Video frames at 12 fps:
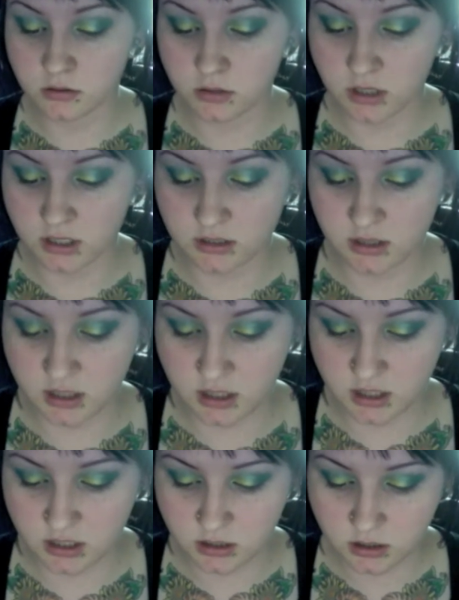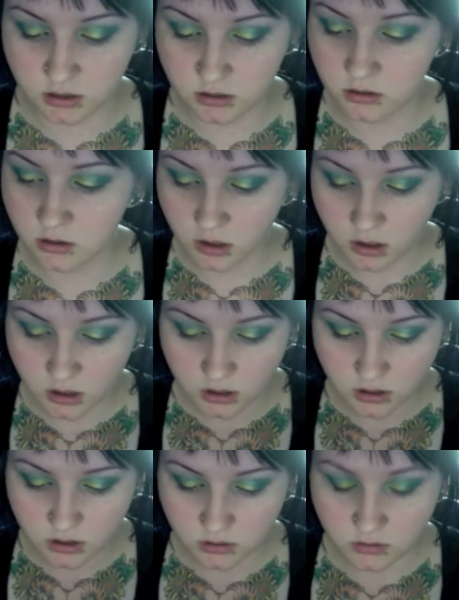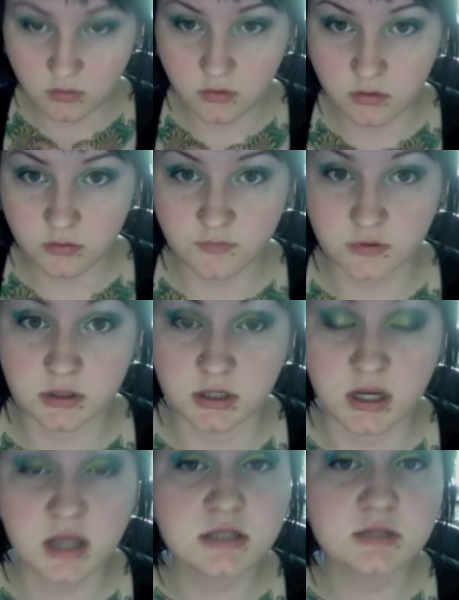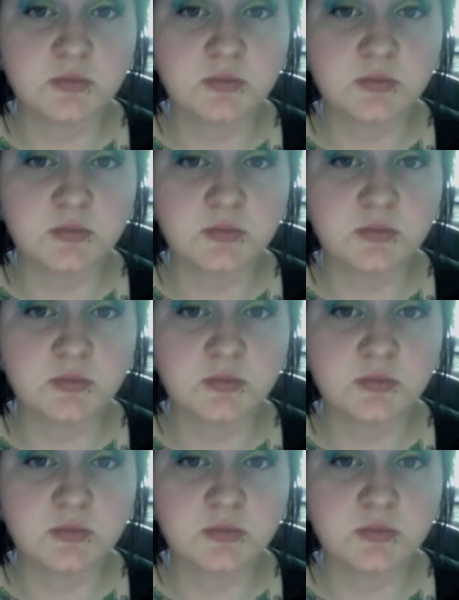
And then for the next